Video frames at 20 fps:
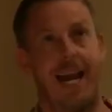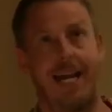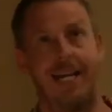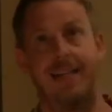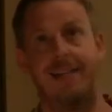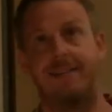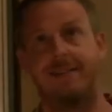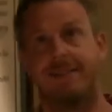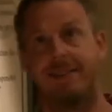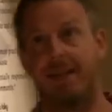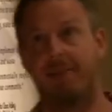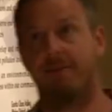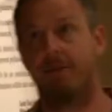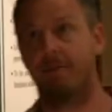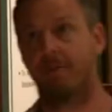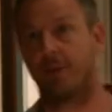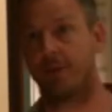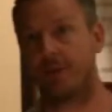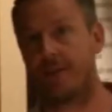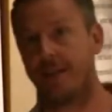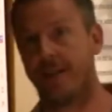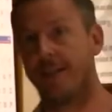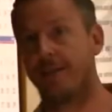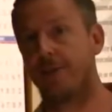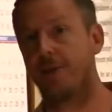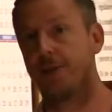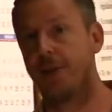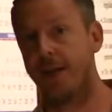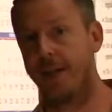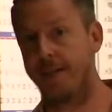
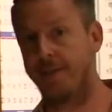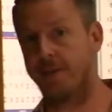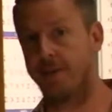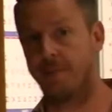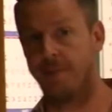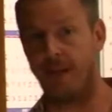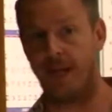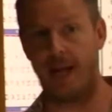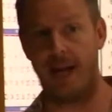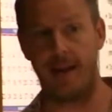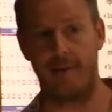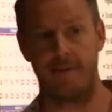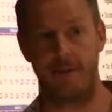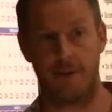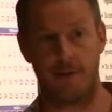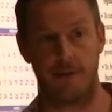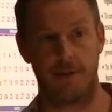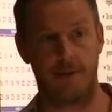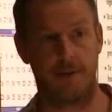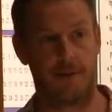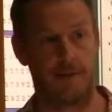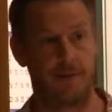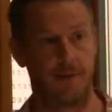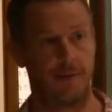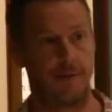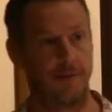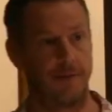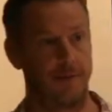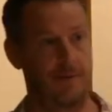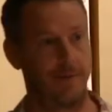87% change in behavior.
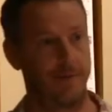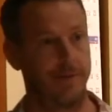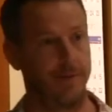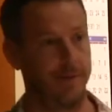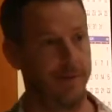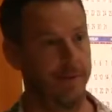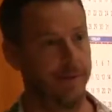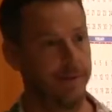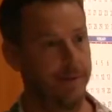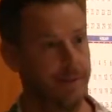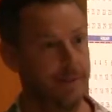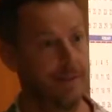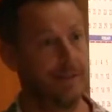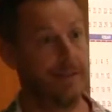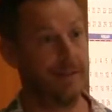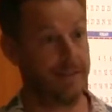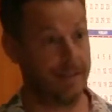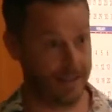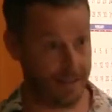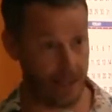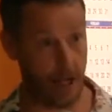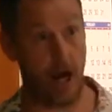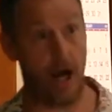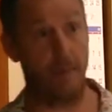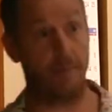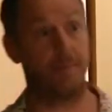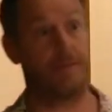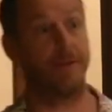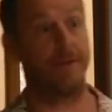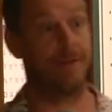
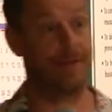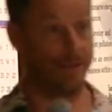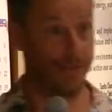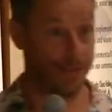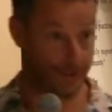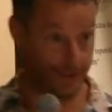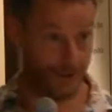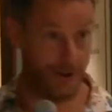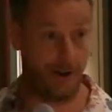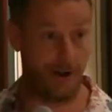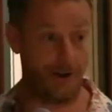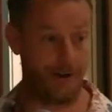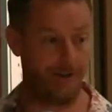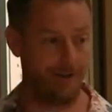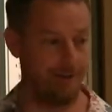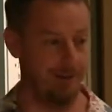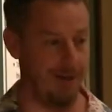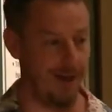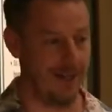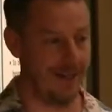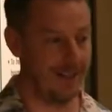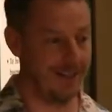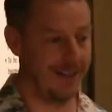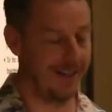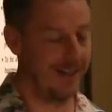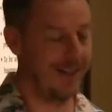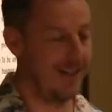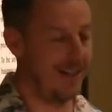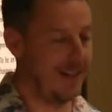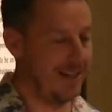Stop, start, right?
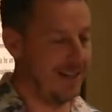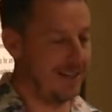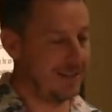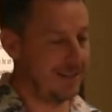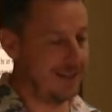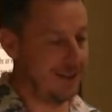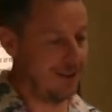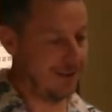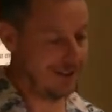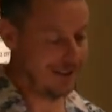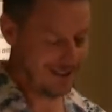So